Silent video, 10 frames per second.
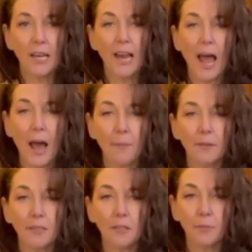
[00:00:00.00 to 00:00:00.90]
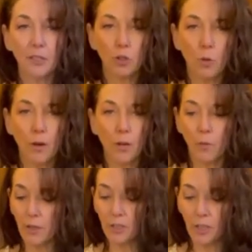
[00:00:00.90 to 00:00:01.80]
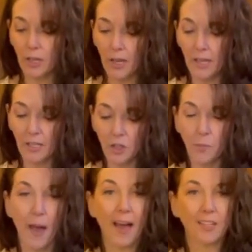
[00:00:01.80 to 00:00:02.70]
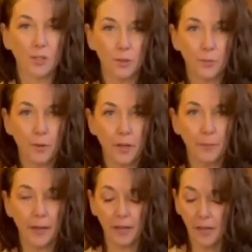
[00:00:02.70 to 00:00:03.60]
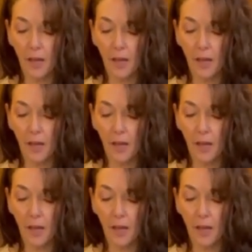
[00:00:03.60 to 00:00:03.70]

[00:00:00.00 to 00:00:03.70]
It happens to be a 21 inch bag, so it's pretty big.